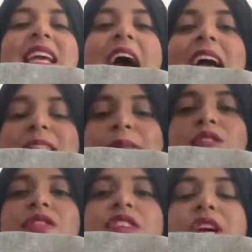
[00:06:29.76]
I explained
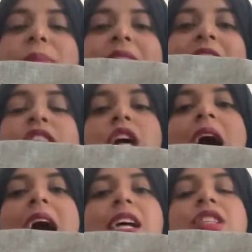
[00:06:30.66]
it on the video, but this
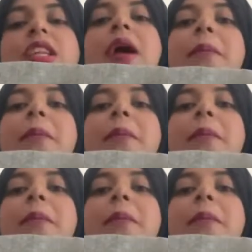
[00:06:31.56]
hangs in her